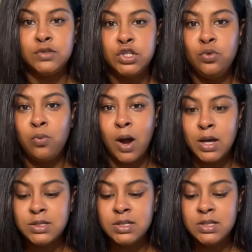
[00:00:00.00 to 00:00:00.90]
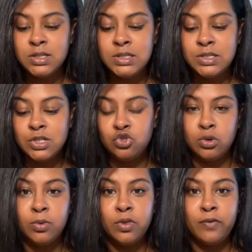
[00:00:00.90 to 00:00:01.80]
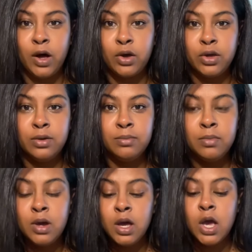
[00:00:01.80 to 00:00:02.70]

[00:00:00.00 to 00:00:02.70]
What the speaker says: She rises to triple the volume